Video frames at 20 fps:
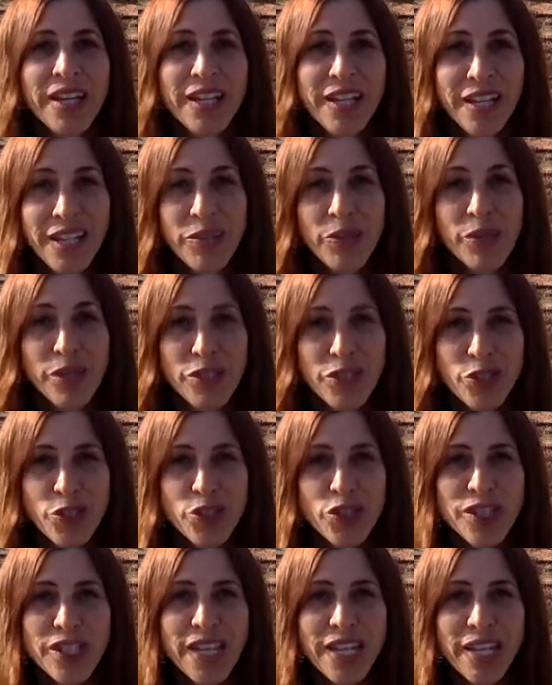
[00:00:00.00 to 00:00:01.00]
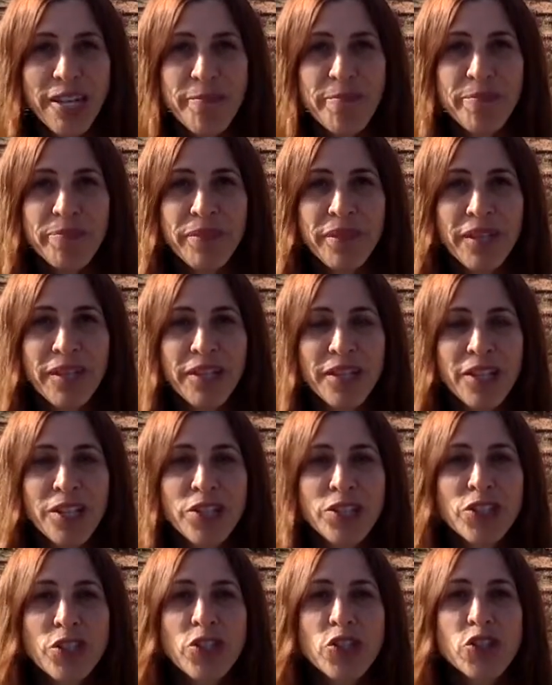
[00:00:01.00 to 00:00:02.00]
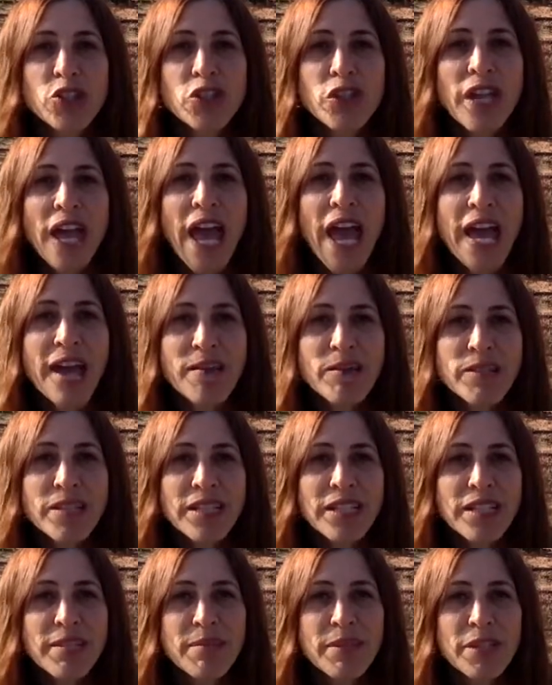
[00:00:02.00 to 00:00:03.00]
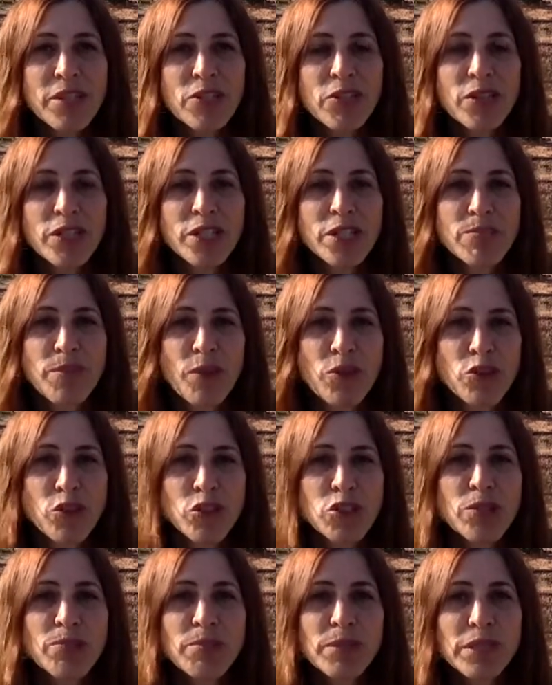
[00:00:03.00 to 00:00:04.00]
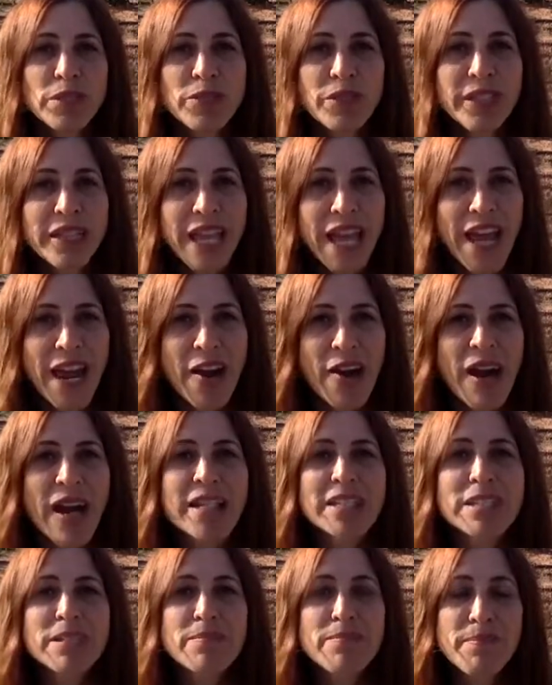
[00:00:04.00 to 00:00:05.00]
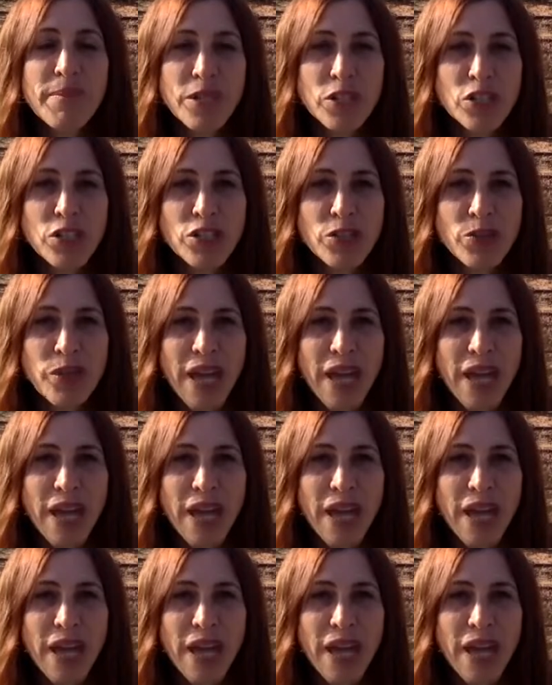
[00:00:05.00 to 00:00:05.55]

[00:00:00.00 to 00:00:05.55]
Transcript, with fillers: in a research study. So you should aim to limit your exposure to polluted air as much as you